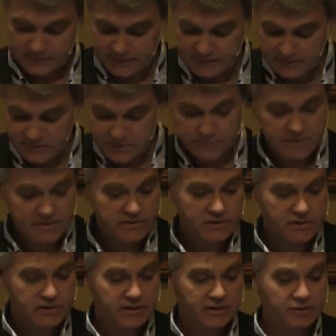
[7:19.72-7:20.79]
That's the
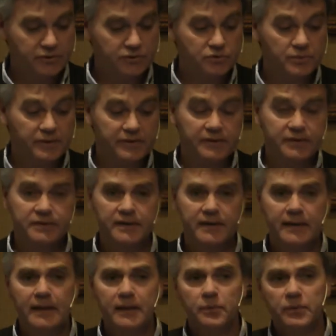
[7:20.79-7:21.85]
message that goes with it.
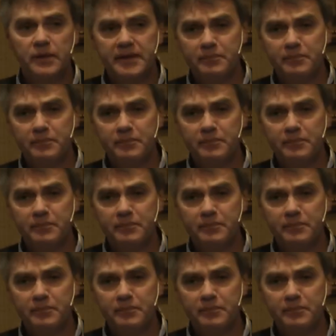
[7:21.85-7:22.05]
Well,